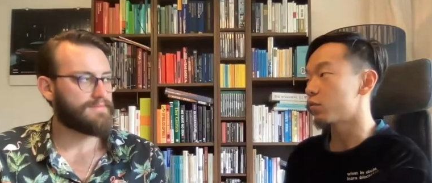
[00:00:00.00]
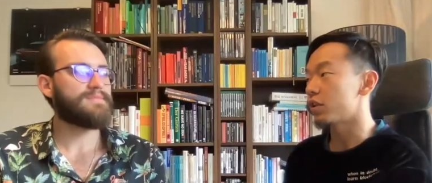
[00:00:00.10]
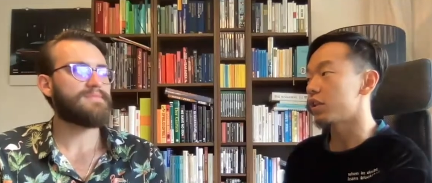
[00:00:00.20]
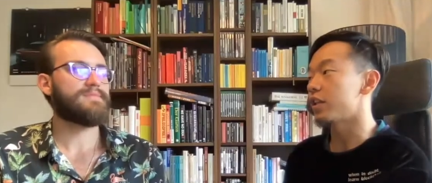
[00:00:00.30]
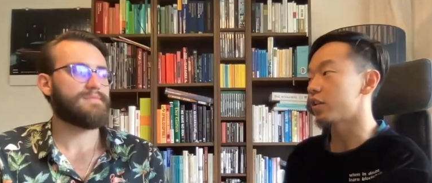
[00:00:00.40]

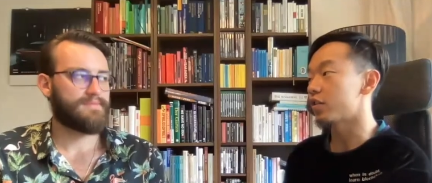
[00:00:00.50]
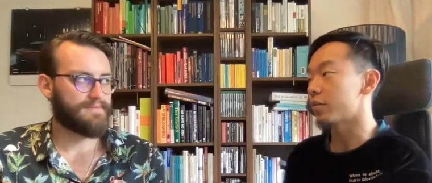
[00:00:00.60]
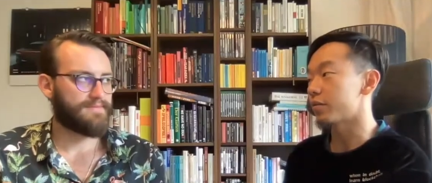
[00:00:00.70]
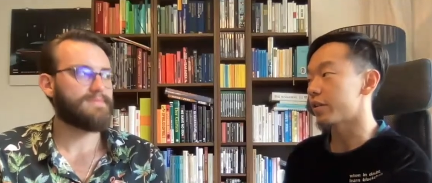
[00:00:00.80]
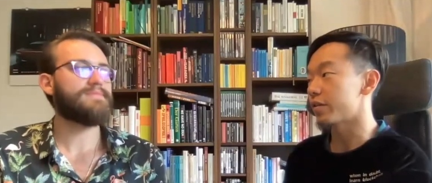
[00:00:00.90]
Speaker 1: When the
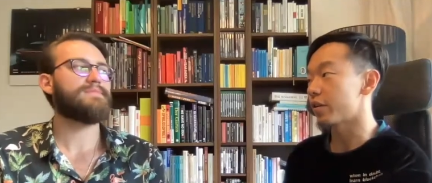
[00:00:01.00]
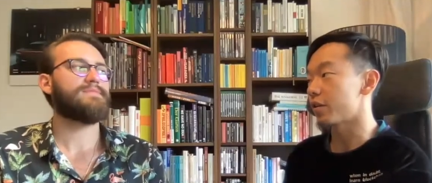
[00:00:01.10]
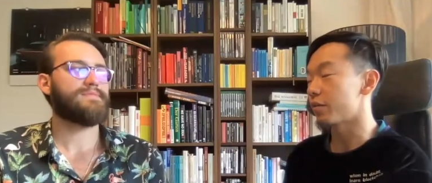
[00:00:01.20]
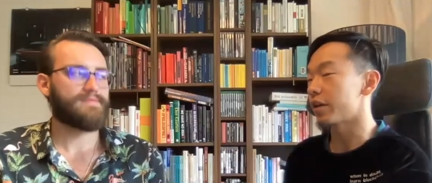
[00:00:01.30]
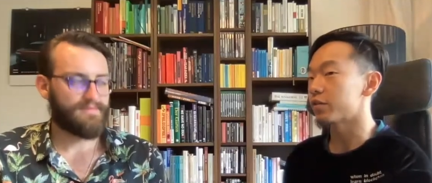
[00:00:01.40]
leadership's in, they're
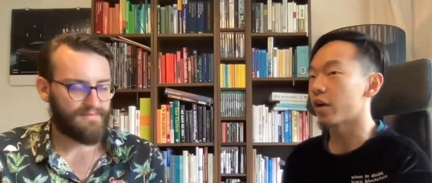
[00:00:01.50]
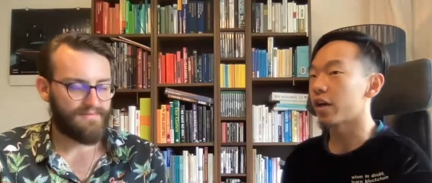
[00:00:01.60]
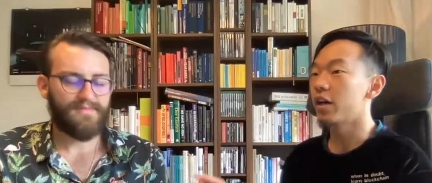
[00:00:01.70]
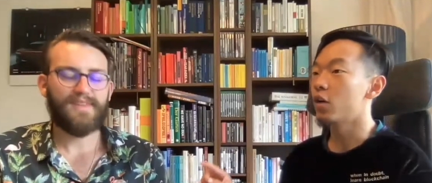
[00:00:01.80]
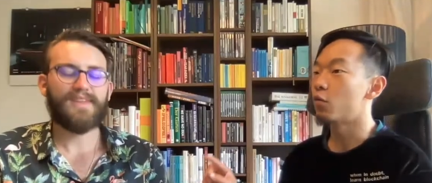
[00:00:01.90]
in place,
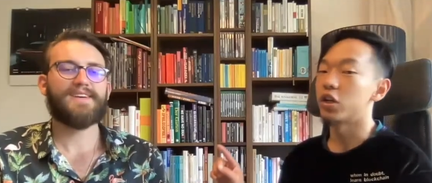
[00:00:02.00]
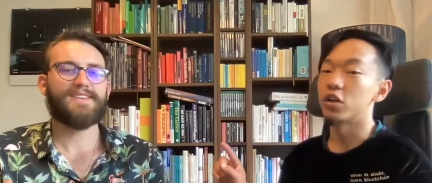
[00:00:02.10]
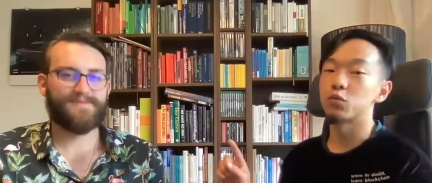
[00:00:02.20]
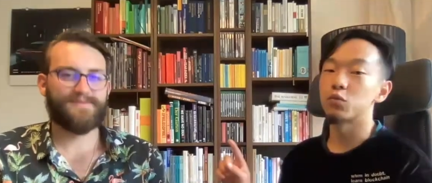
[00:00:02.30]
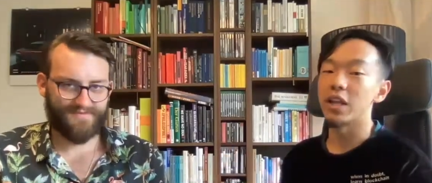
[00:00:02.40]
right? When
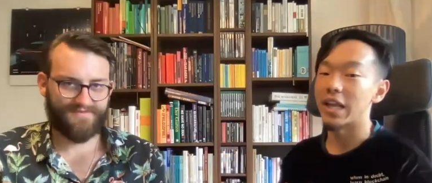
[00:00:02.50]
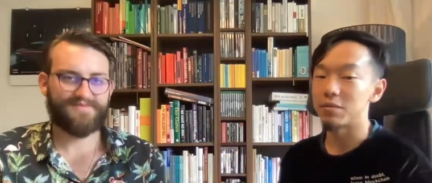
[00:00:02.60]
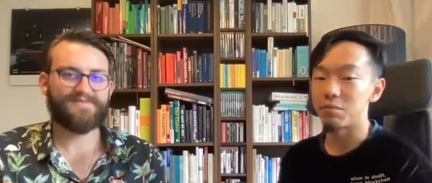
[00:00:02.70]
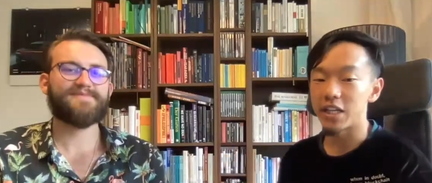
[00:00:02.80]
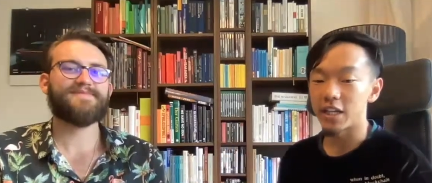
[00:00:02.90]
there's way
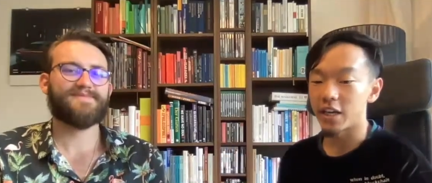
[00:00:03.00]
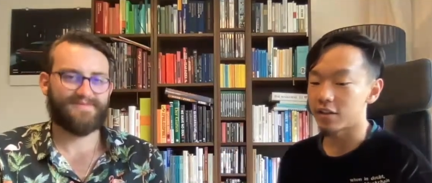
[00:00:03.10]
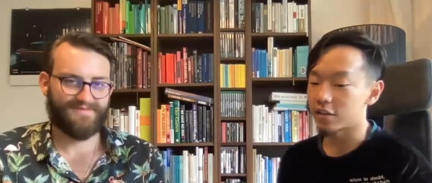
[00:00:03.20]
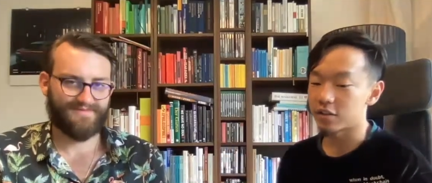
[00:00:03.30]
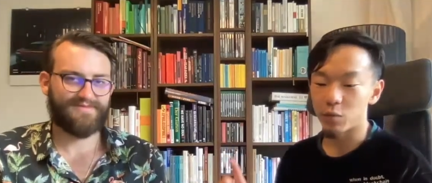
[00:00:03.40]
less
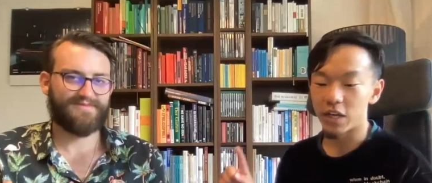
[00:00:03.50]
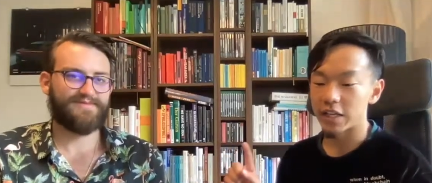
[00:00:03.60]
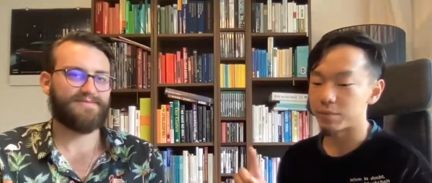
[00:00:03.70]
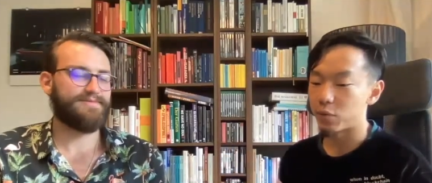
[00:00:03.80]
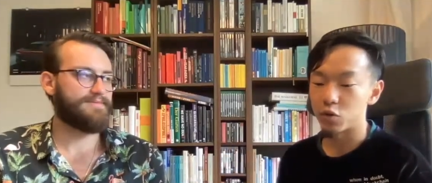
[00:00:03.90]
meeting, there's way
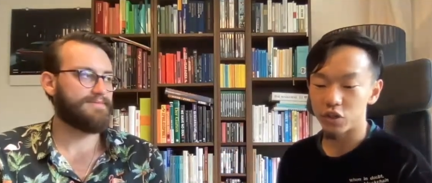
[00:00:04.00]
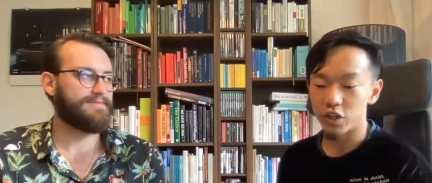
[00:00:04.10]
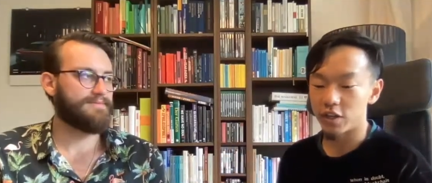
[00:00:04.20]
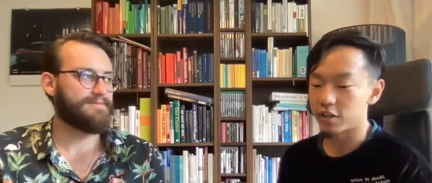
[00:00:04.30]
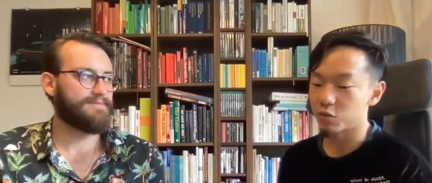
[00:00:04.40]
less
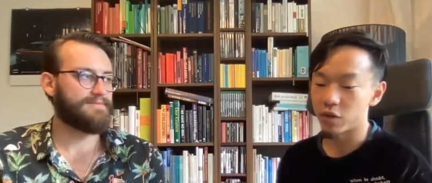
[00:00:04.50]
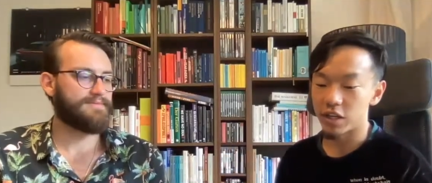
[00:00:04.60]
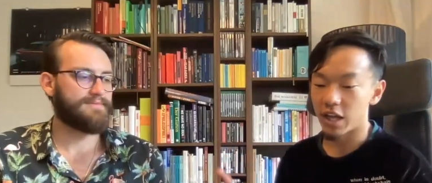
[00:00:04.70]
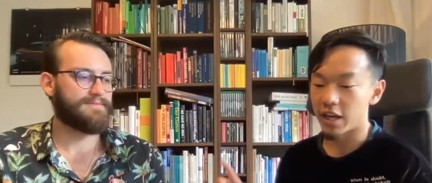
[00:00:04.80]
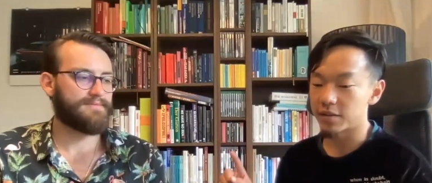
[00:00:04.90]
bullshit, there's way
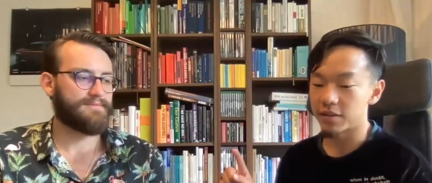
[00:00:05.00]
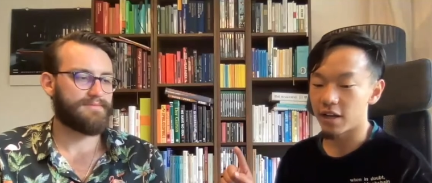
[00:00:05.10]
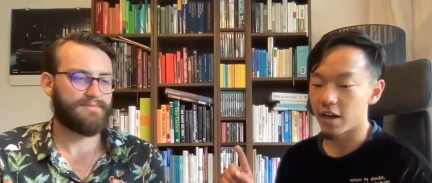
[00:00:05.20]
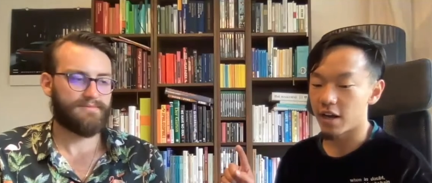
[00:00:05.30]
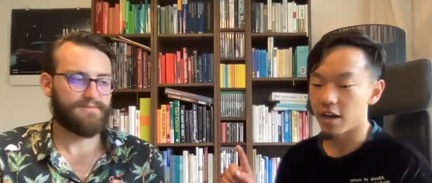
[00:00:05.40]
less,
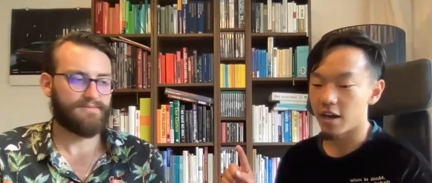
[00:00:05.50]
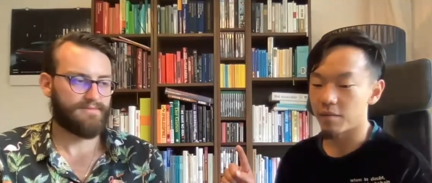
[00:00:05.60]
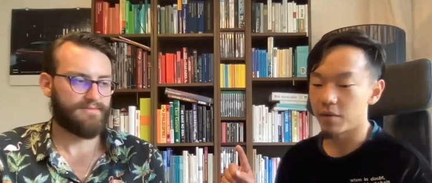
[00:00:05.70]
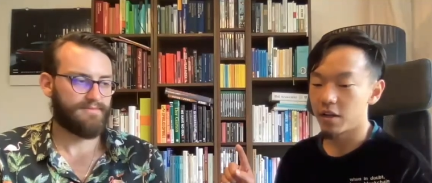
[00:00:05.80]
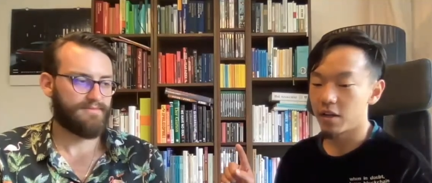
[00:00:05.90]

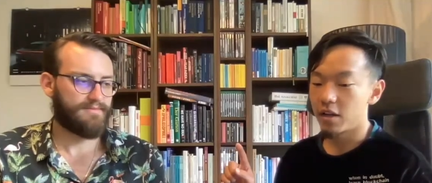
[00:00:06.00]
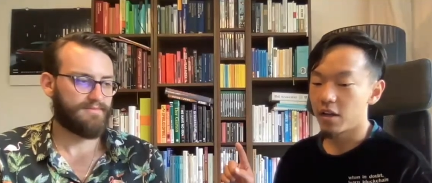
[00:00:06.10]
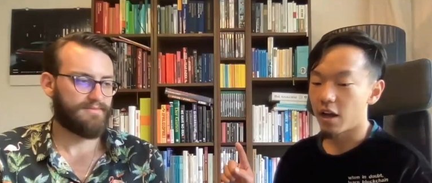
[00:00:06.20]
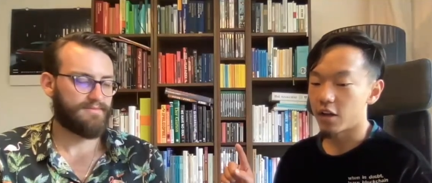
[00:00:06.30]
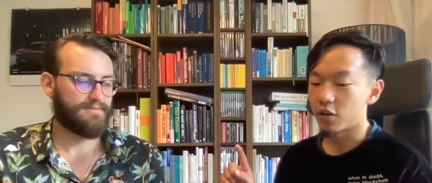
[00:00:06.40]
um,
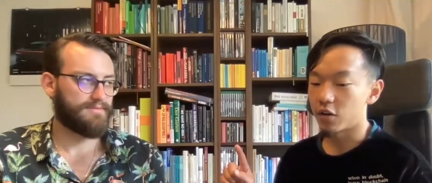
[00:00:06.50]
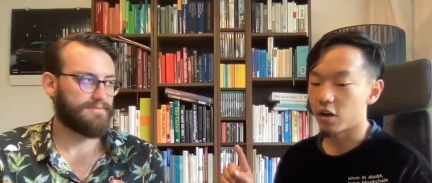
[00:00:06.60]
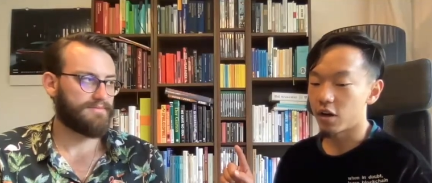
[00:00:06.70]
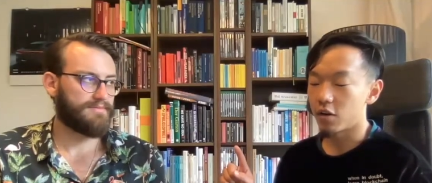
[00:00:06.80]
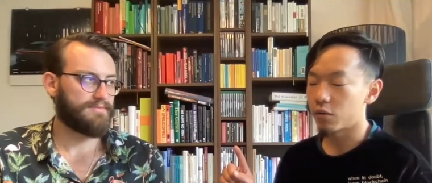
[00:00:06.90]
ad,
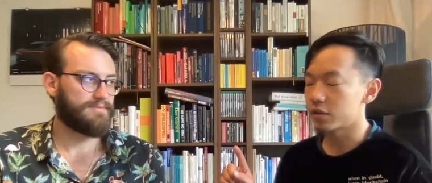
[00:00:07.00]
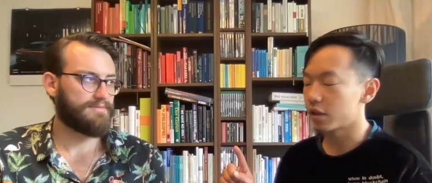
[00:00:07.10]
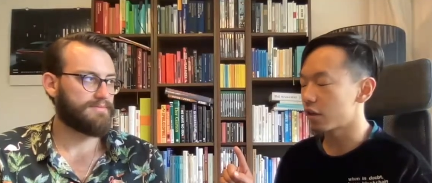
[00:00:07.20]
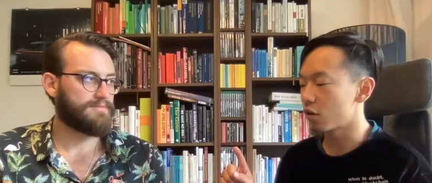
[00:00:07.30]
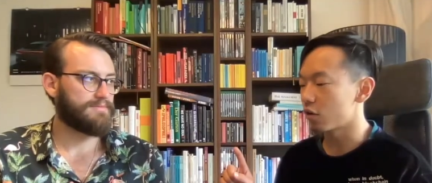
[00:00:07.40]
uh, what's
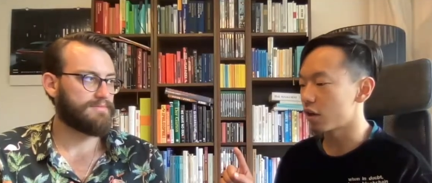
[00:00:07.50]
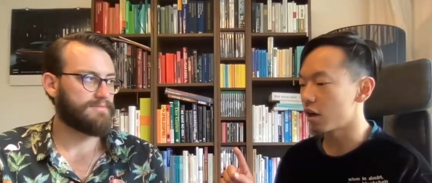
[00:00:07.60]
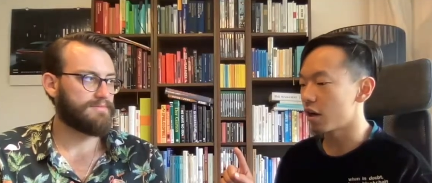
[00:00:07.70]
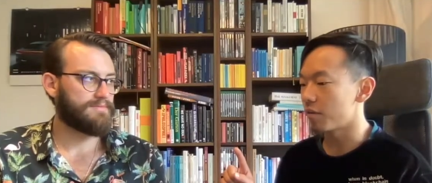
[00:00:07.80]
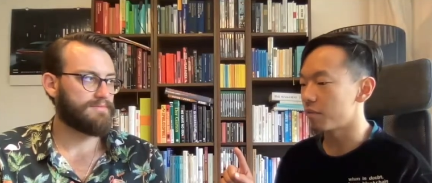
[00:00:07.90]
that thing called?
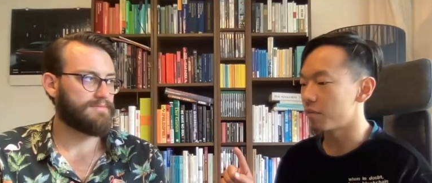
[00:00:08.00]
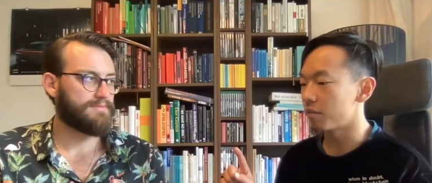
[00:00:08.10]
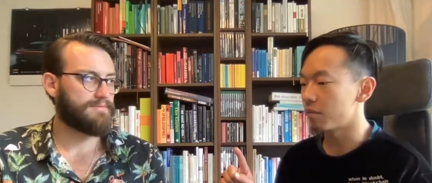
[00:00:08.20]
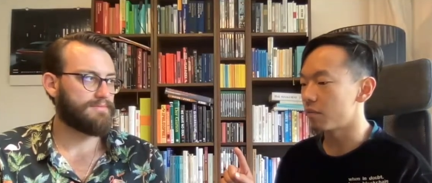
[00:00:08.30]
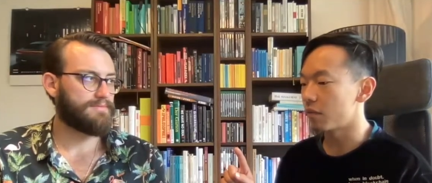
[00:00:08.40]

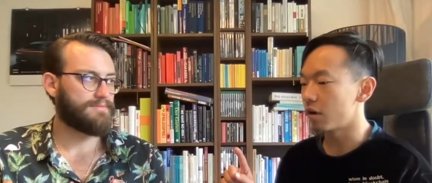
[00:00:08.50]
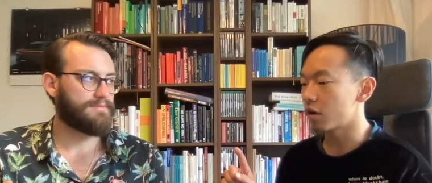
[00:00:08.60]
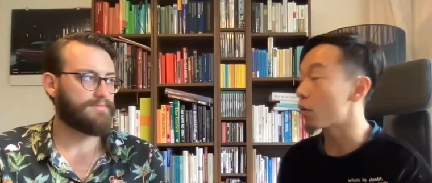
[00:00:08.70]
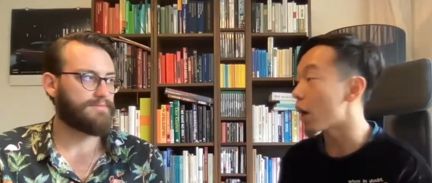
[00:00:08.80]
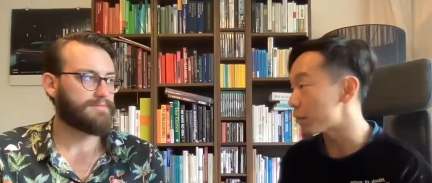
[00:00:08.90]
Um,
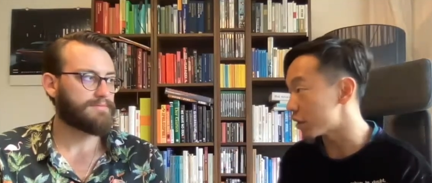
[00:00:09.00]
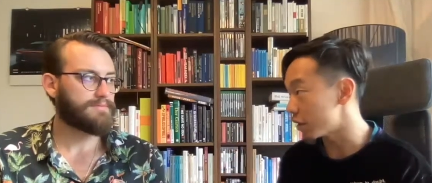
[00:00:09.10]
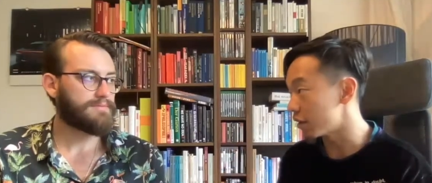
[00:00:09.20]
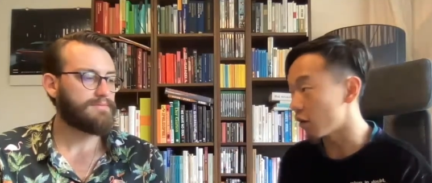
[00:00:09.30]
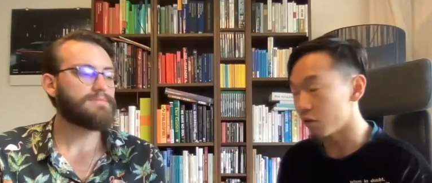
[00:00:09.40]

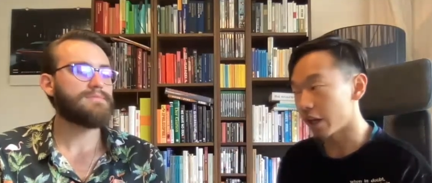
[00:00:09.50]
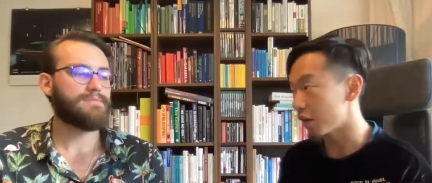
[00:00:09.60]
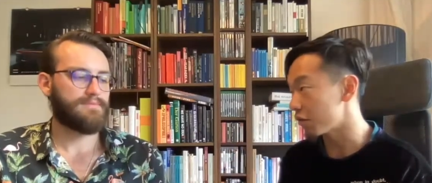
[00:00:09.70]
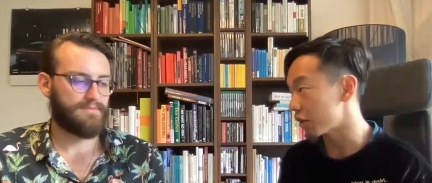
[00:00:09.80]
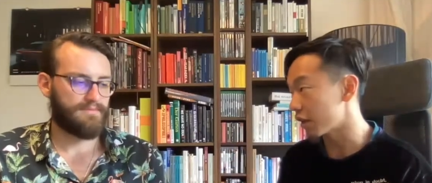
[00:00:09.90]
corruption, all that
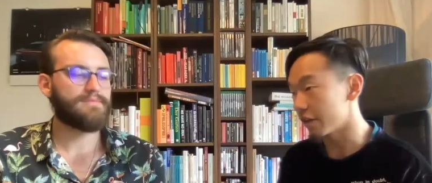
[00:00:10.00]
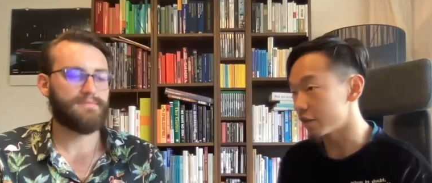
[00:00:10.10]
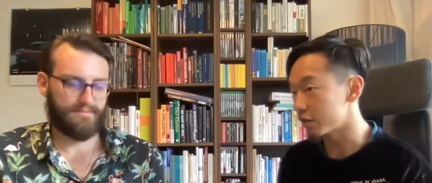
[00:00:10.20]
kind of thing. It